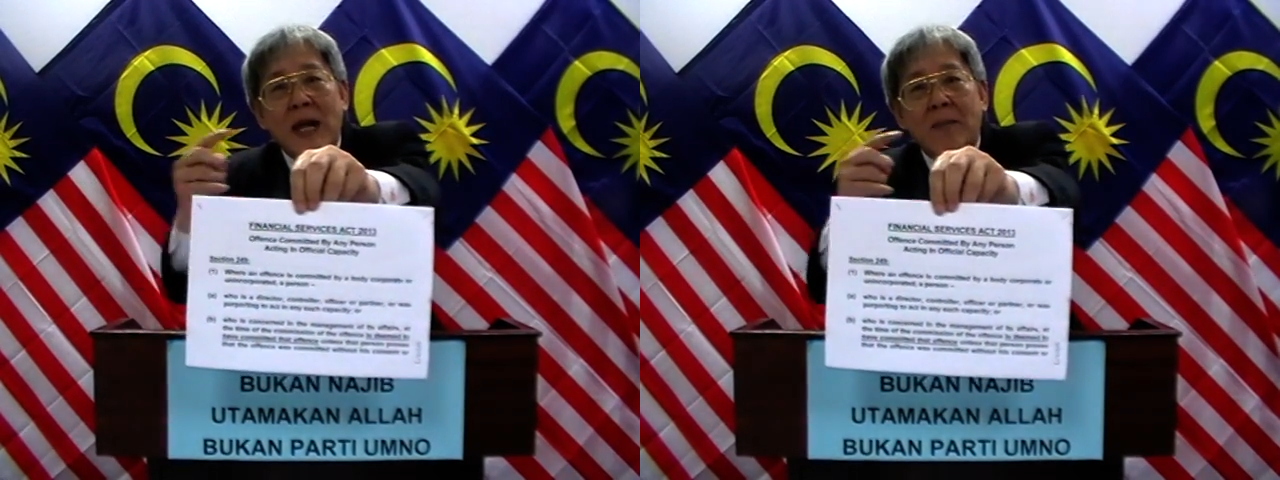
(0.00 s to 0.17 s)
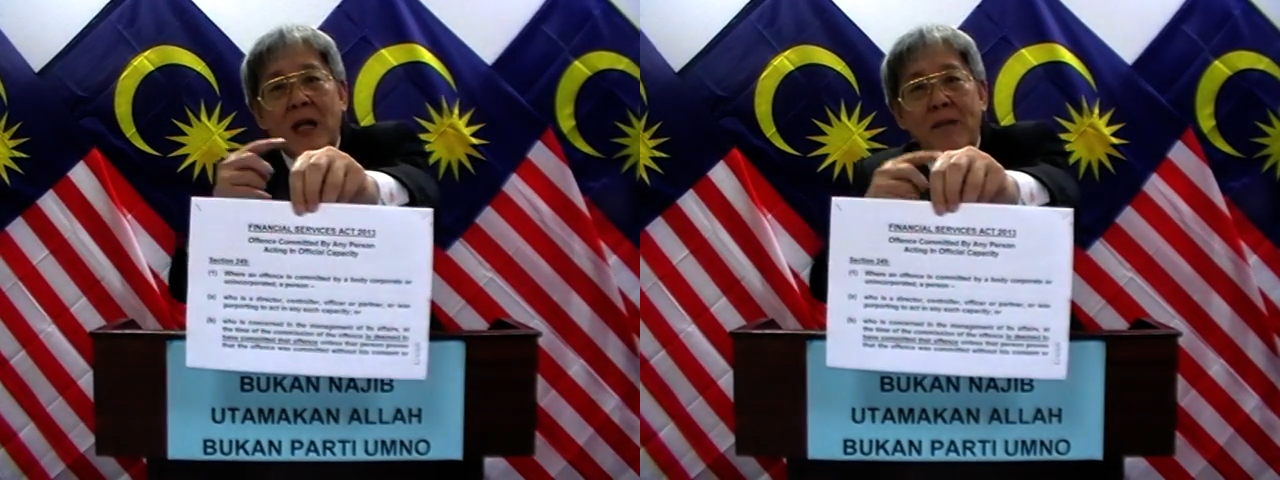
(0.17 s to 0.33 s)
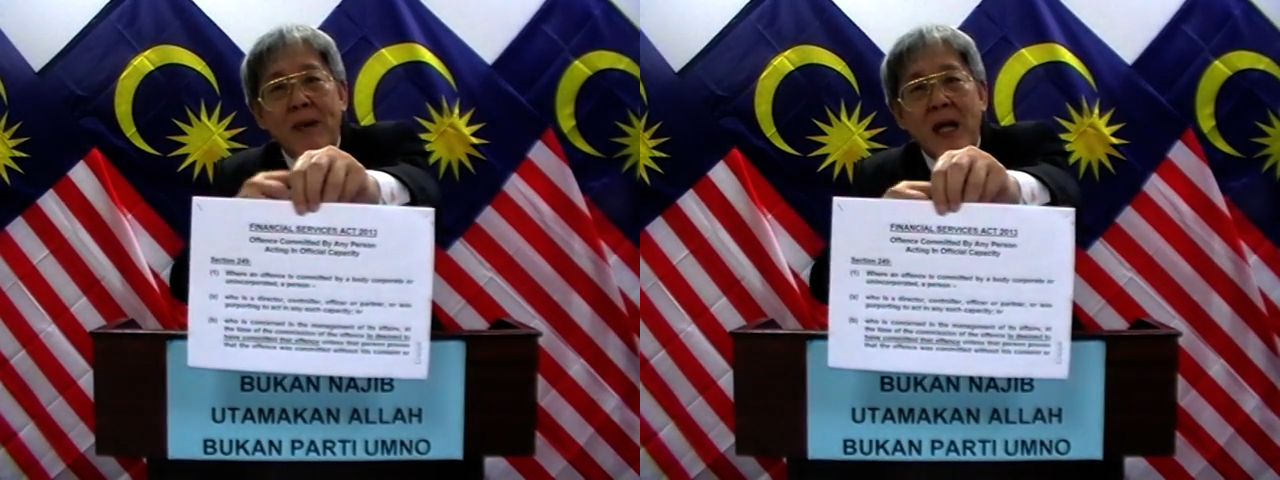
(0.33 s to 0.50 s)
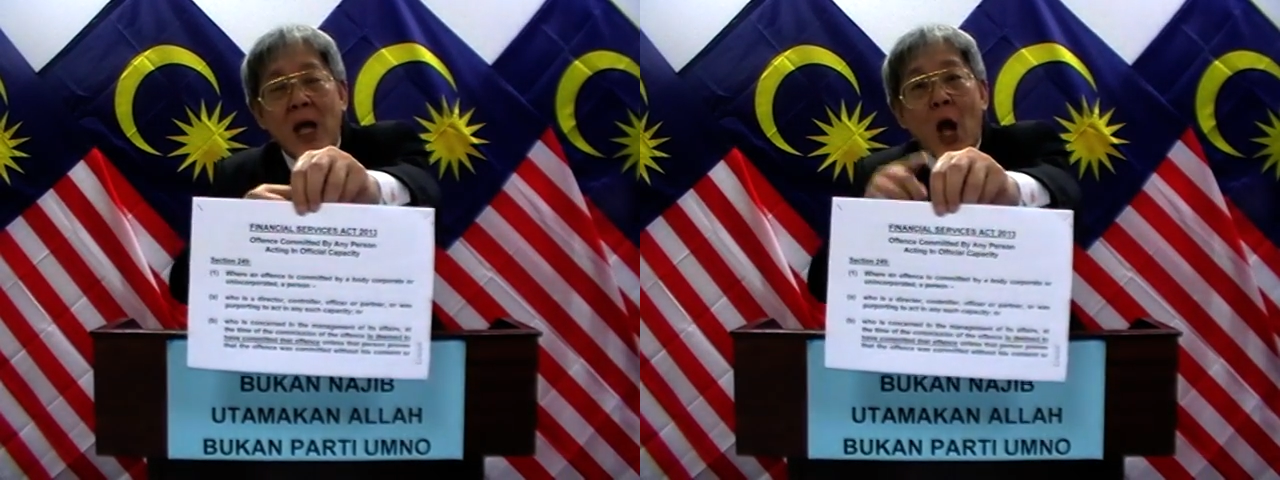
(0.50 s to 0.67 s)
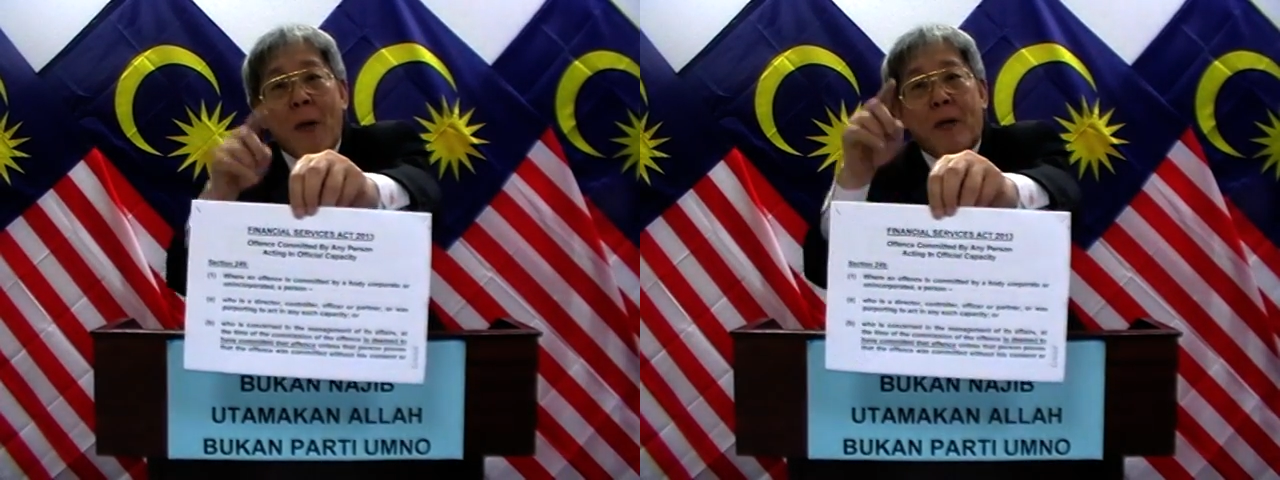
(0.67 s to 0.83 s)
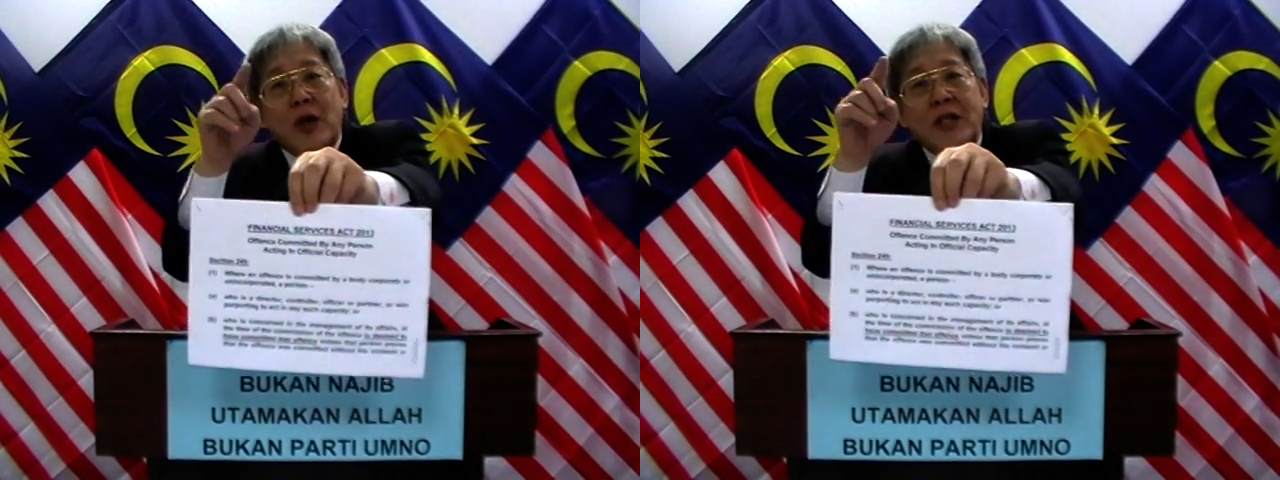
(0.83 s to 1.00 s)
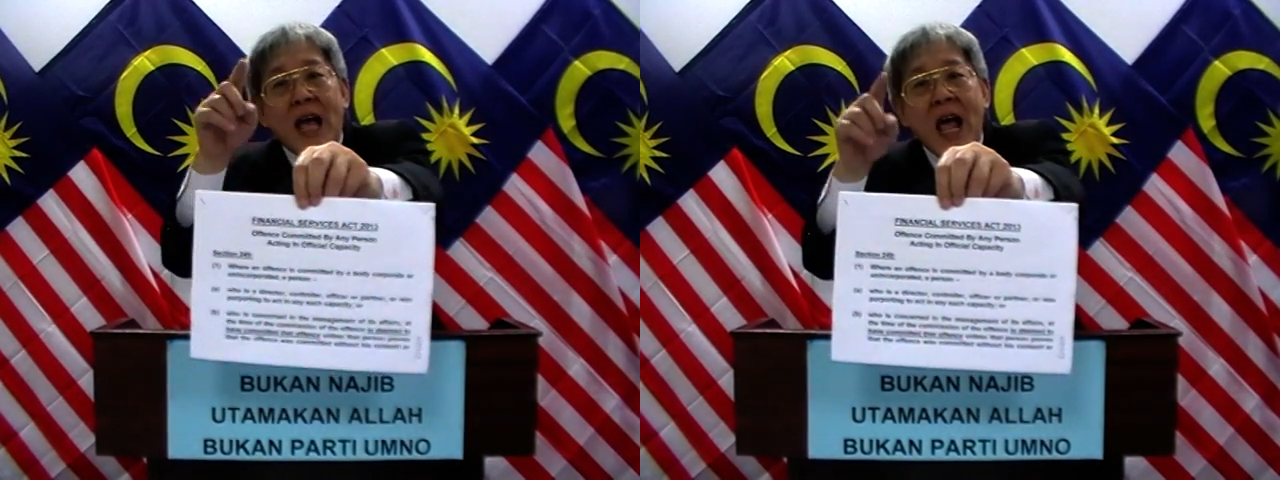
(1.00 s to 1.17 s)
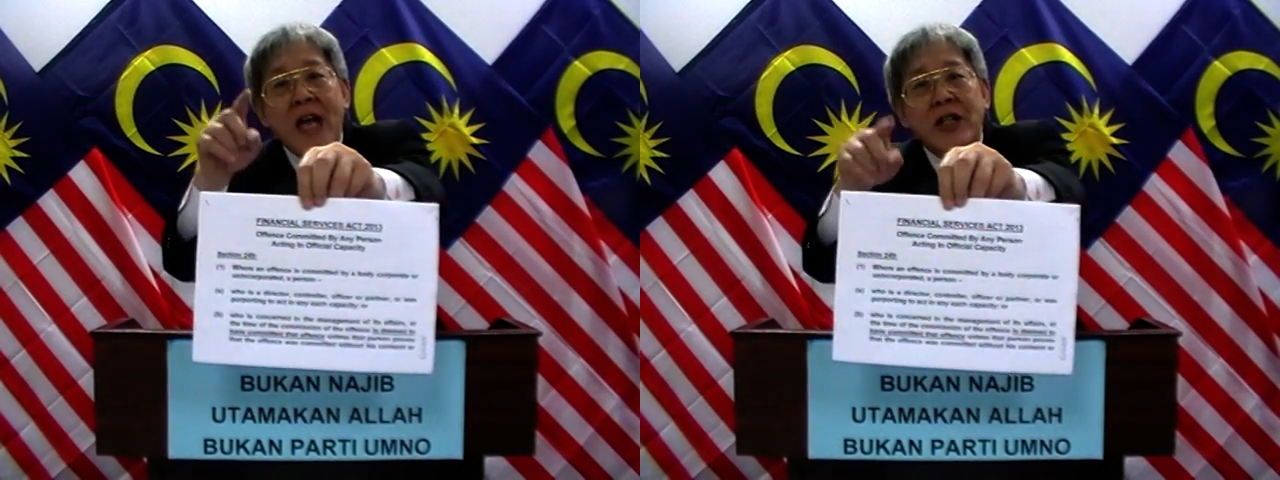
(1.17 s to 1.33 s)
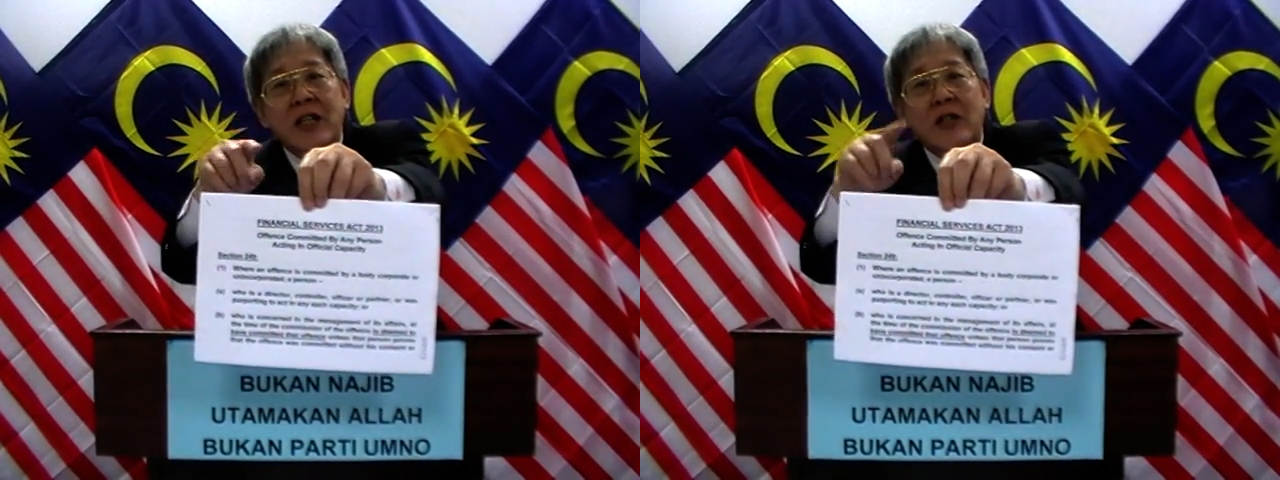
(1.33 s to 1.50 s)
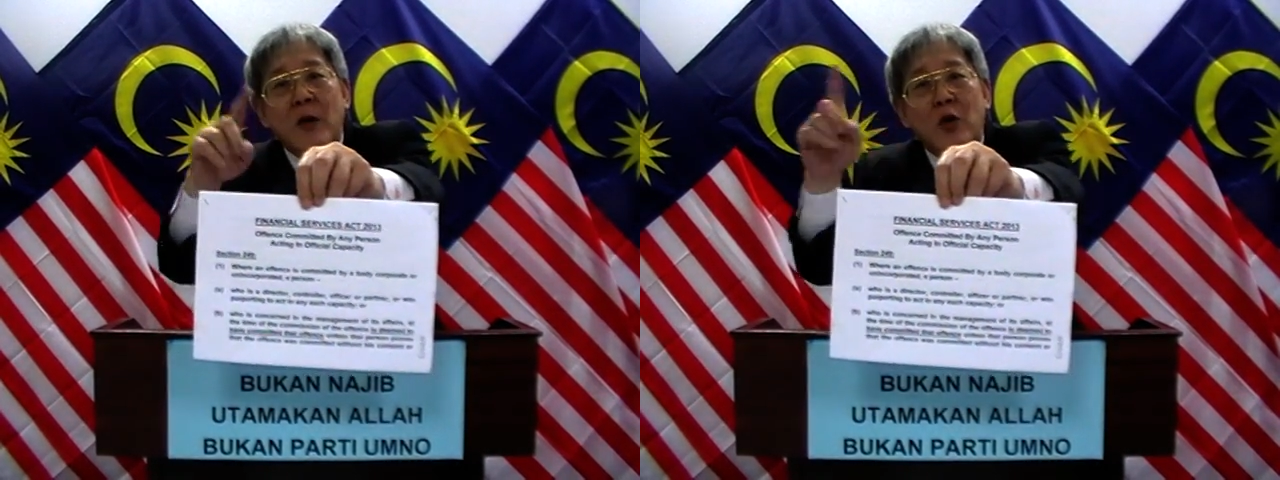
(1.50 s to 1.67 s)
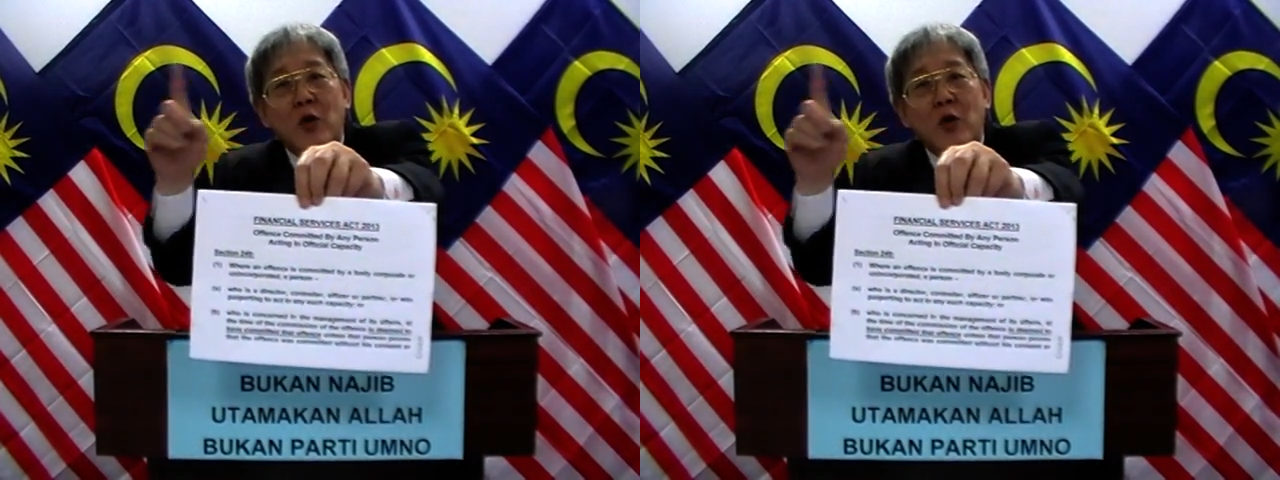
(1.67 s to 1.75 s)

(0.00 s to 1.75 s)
MDB because the AG doesn't